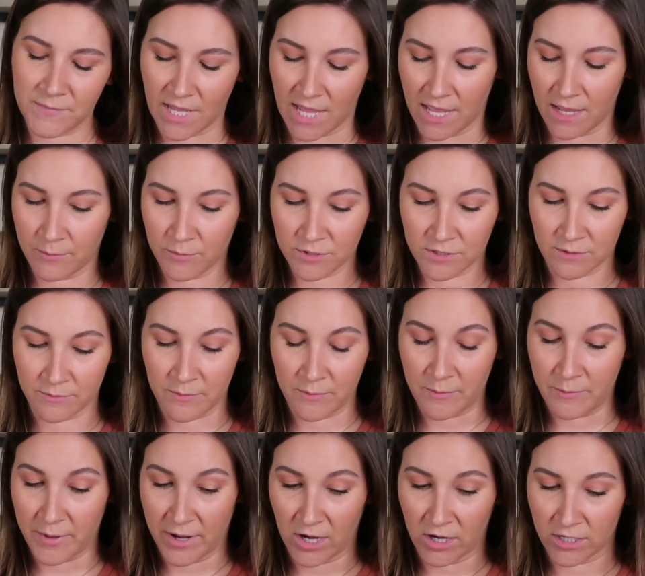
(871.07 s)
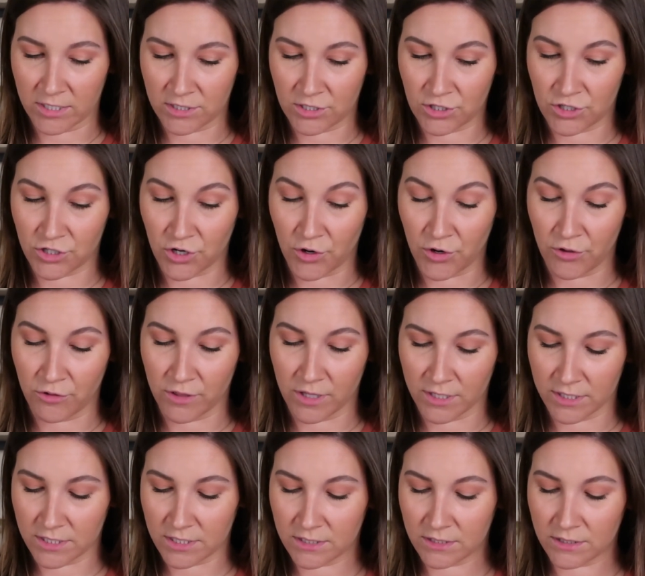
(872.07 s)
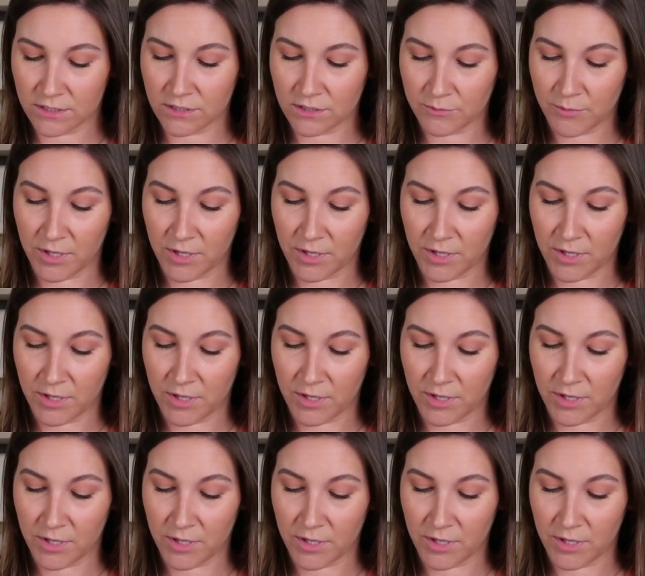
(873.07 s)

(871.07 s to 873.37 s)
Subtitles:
I almost am embarrassed to show you this